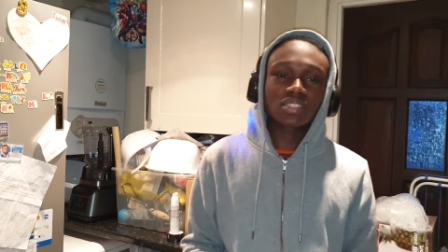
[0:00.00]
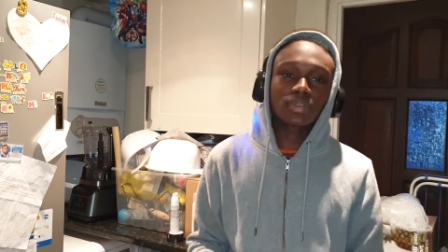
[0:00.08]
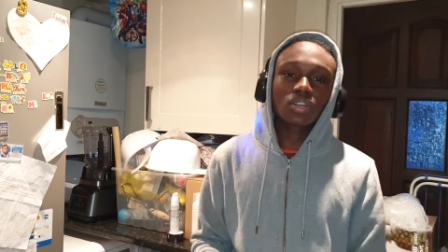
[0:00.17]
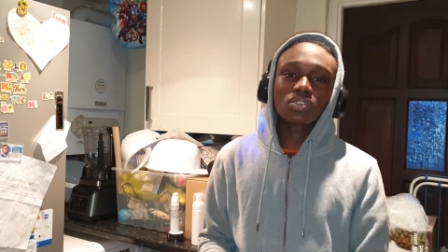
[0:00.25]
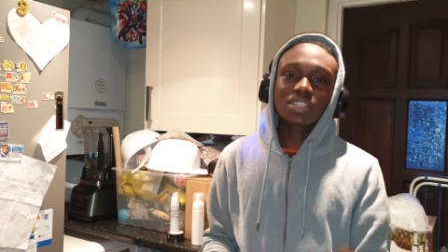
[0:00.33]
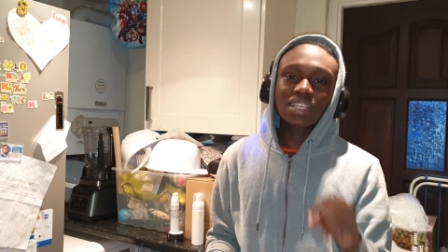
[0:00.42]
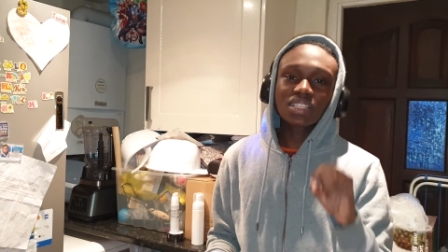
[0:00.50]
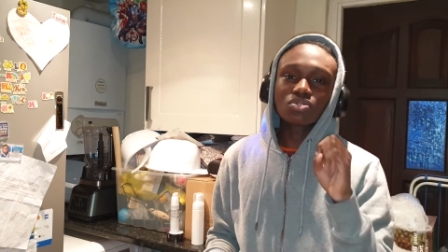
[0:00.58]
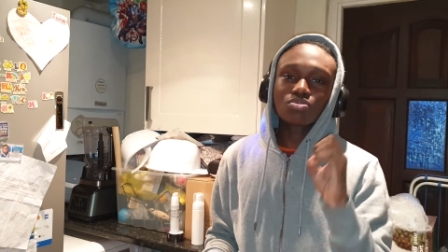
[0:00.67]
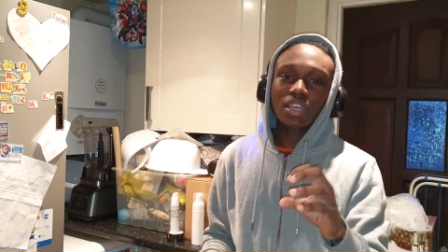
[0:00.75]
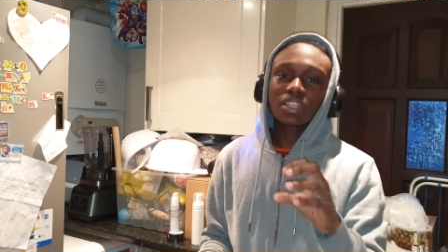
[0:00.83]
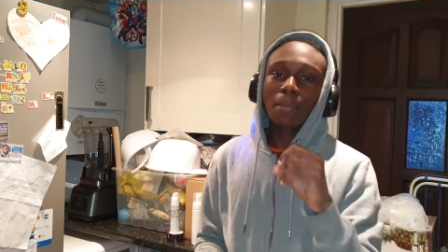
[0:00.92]
because that is
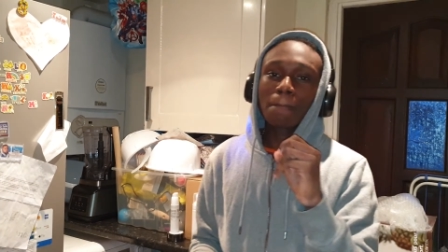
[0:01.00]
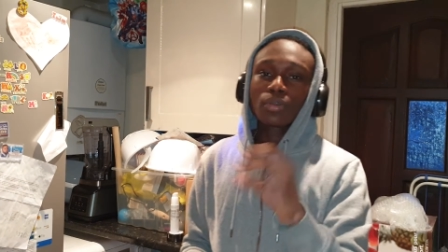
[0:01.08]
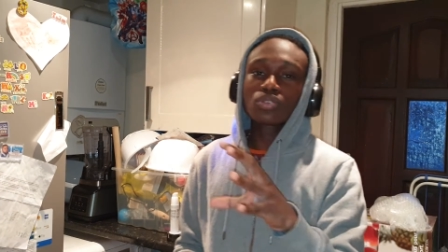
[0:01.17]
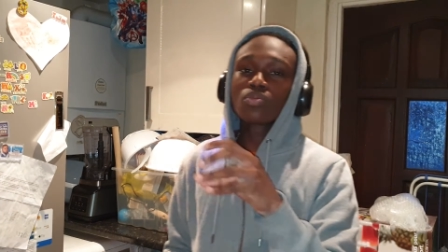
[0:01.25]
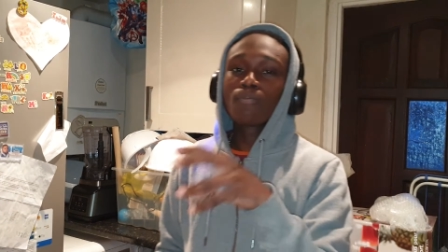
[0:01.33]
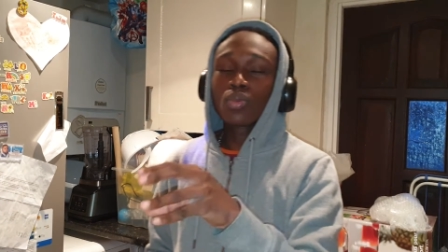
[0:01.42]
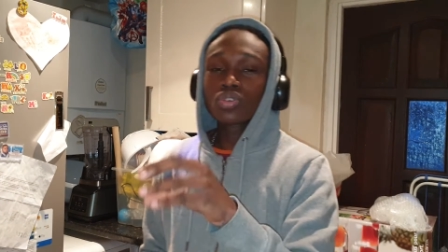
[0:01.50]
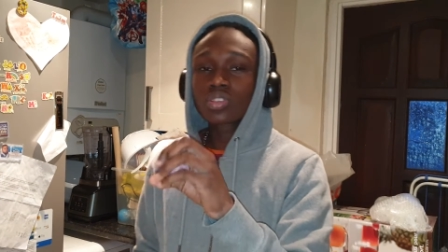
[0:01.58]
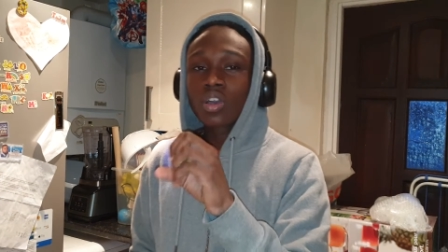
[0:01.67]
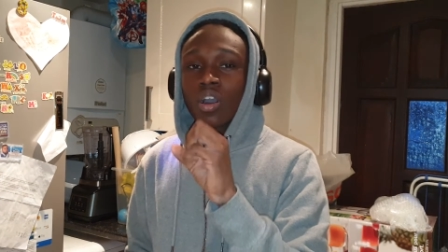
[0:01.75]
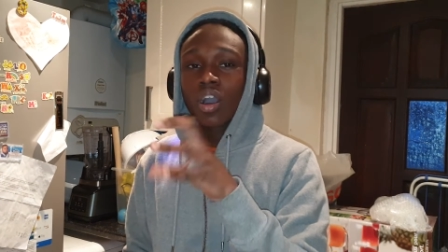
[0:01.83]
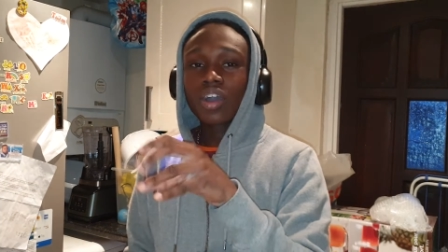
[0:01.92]
where they put most
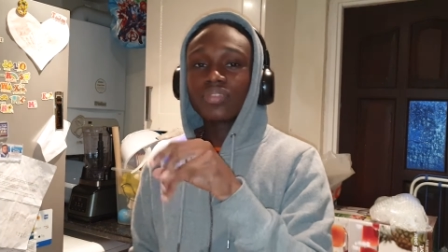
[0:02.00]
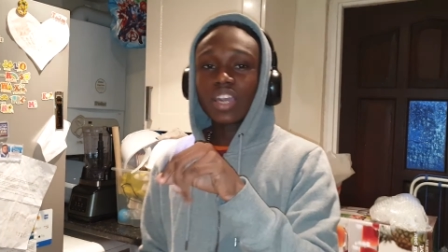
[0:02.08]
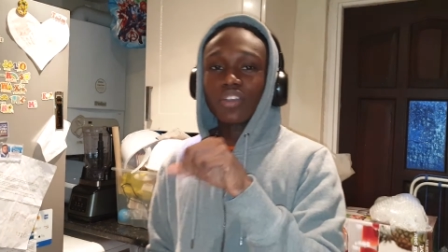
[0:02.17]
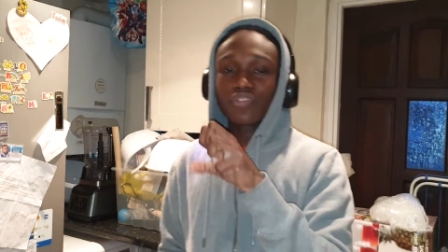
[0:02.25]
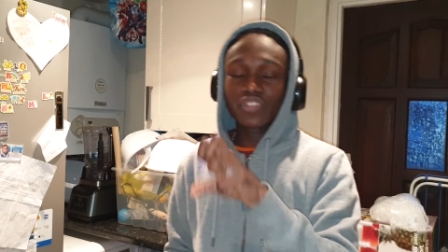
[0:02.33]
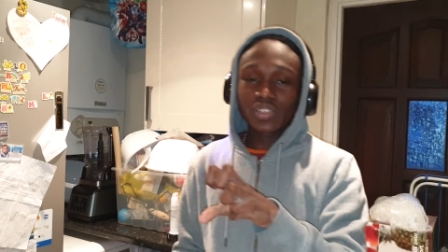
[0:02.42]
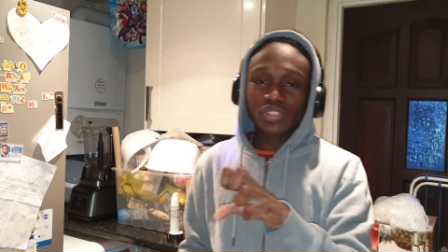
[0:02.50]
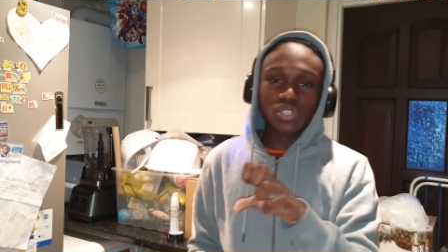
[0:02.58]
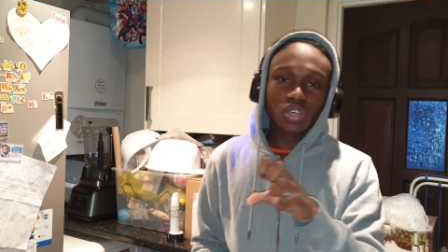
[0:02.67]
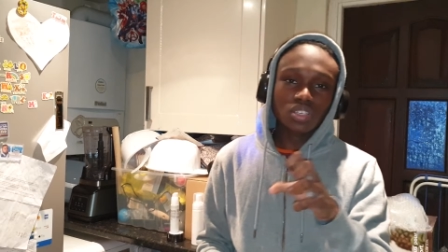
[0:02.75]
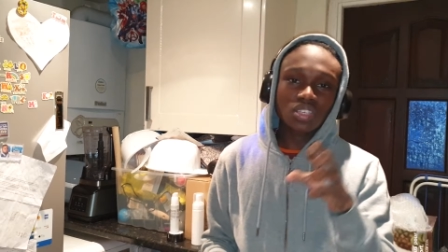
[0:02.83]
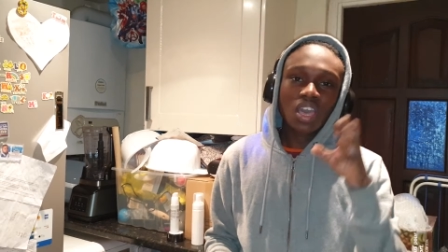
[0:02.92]
of their
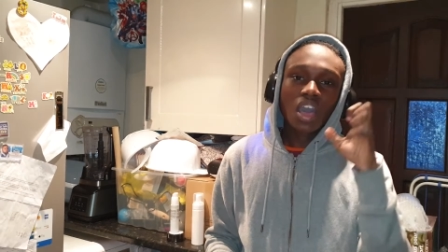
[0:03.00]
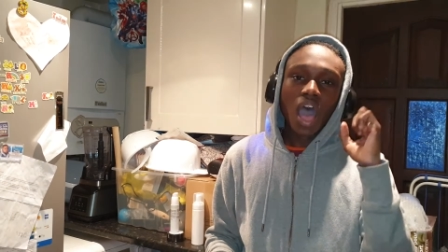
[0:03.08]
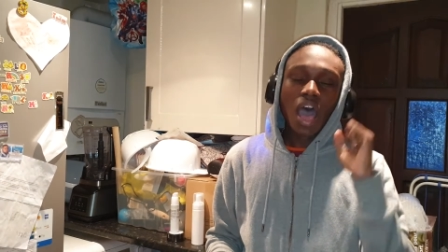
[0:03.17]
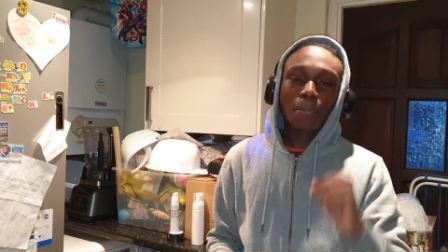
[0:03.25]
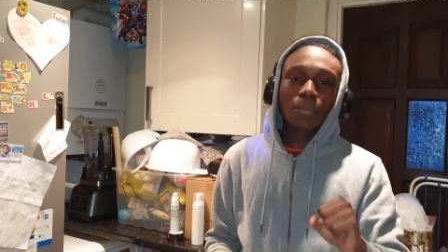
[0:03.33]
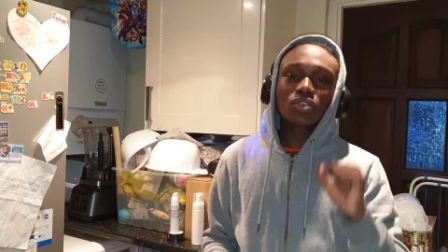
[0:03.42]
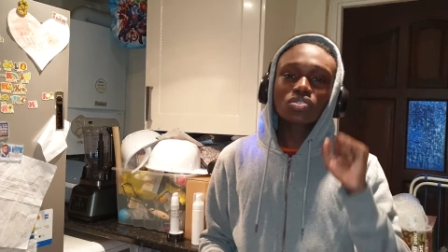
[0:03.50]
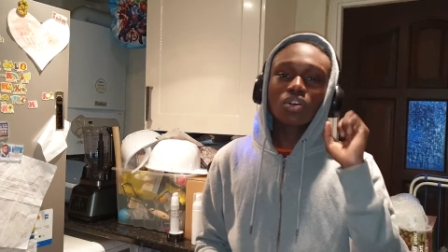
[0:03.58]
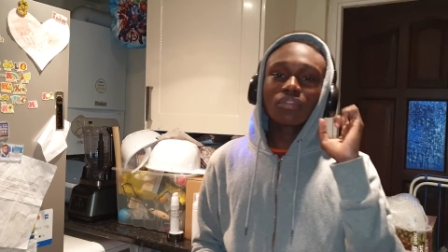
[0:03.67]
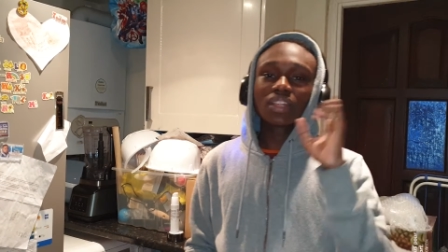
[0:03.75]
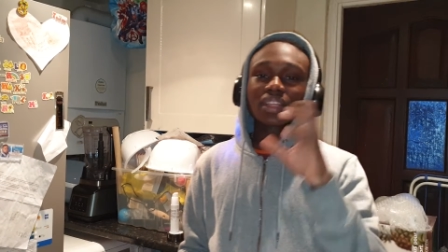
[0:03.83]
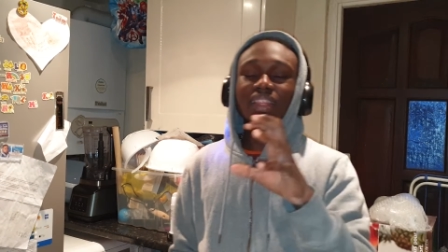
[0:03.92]
features and most
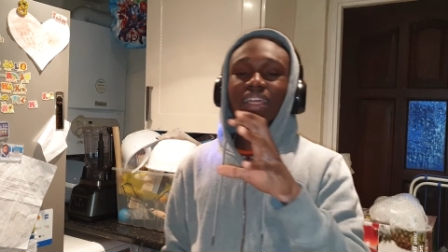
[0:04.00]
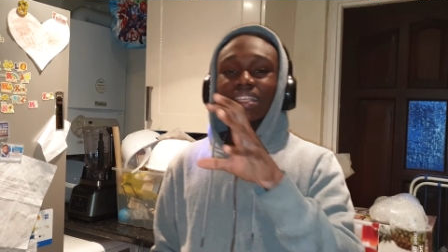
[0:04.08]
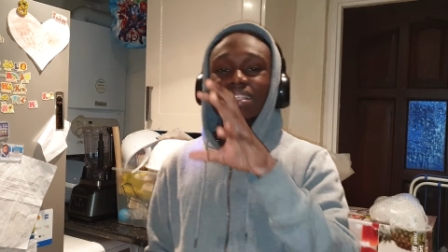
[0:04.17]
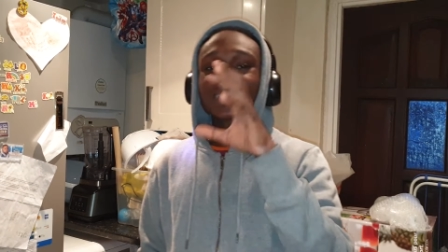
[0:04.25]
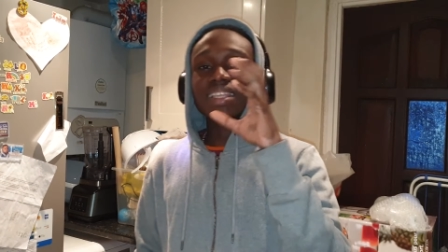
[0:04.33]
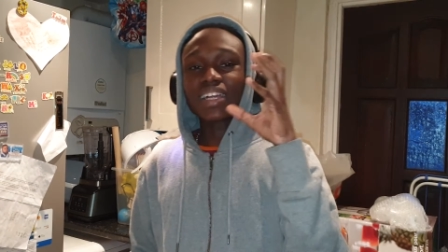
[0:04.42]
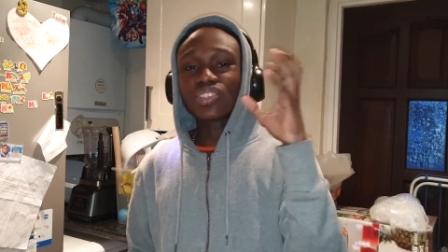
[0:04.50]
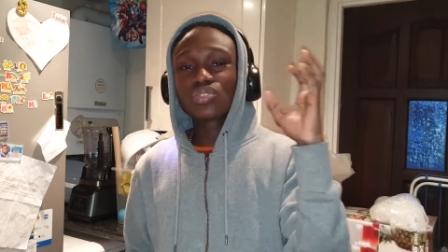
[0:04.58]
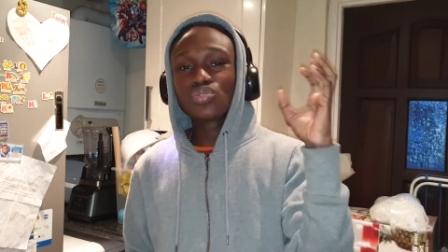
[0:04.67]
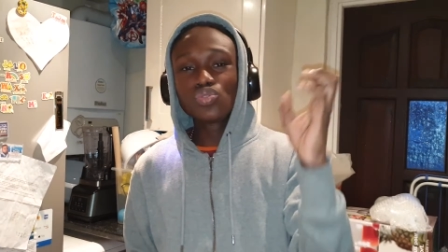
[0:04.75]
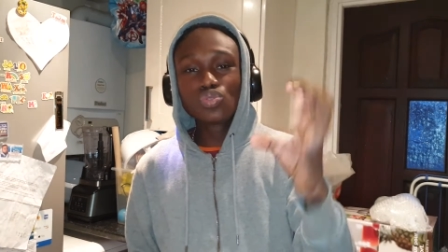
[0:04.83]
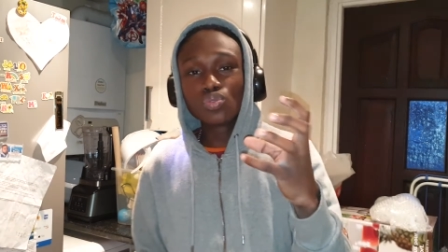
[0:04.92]
of the things that
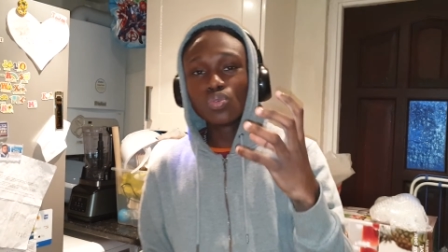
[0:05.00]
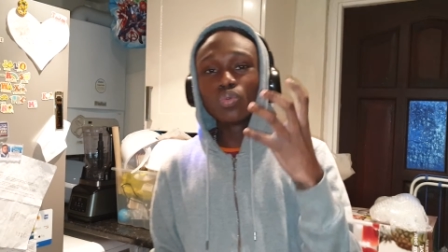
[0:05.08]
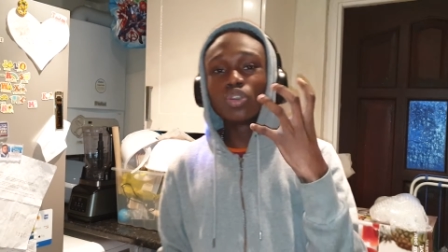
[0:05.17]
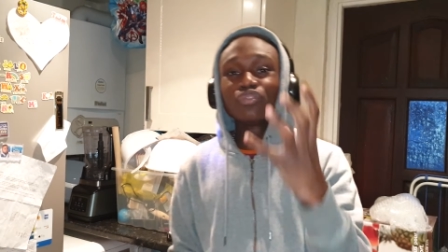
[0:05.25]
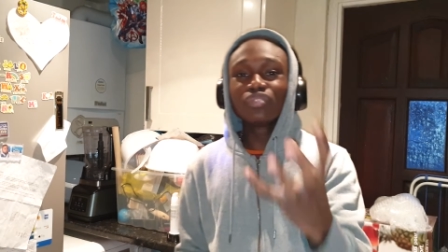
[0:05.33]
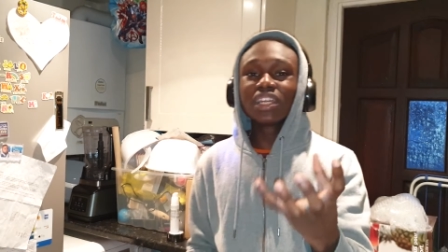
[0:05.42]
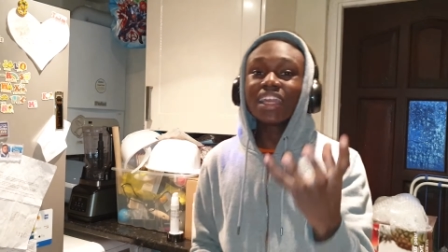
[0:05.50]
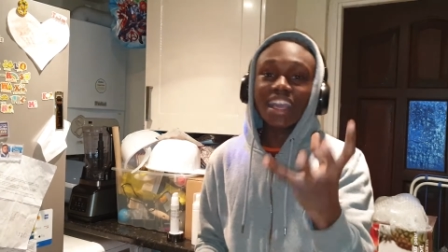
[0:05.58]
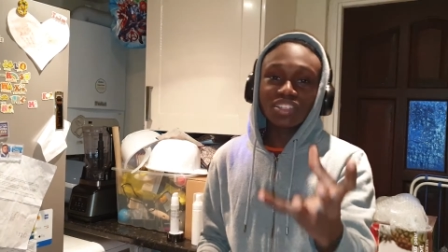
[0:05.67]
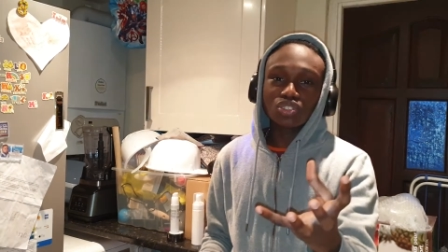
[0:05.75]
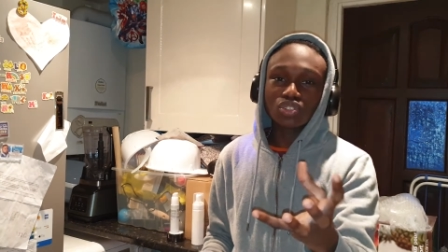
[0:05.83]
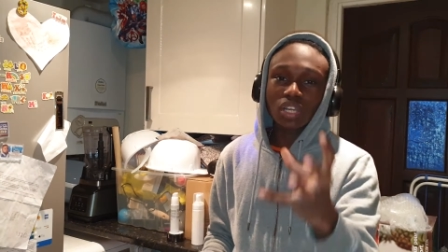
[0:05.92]
you will really
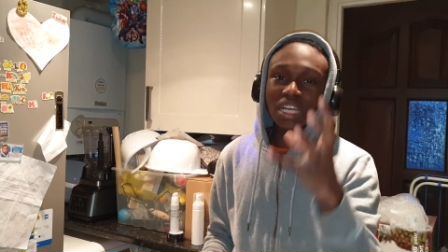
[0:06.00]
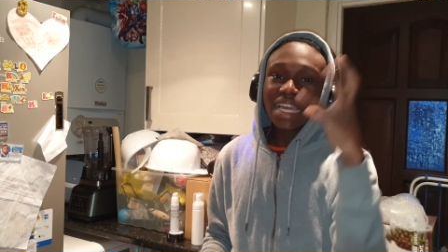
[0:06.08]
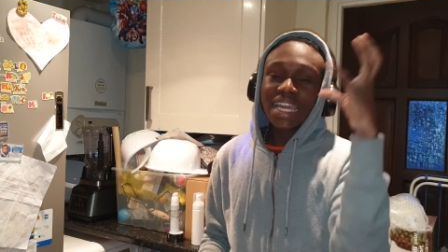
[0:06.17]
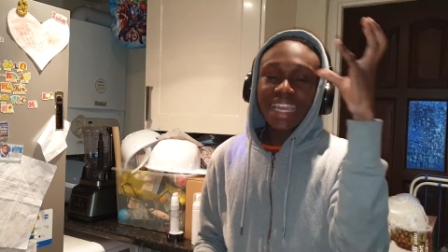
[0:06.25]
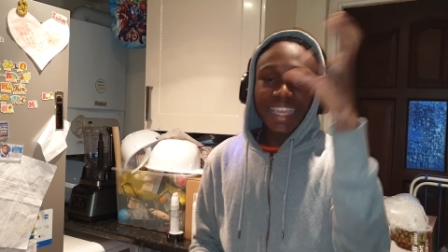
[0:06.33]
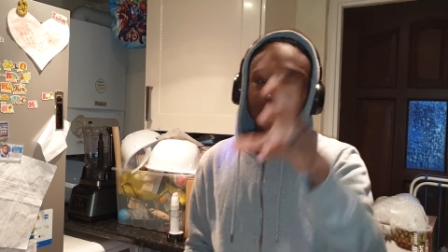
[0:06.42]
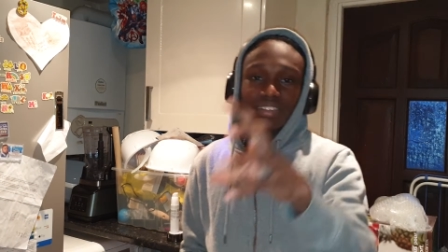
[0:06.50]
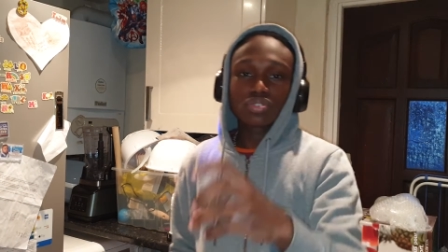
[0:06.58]
enjoy in.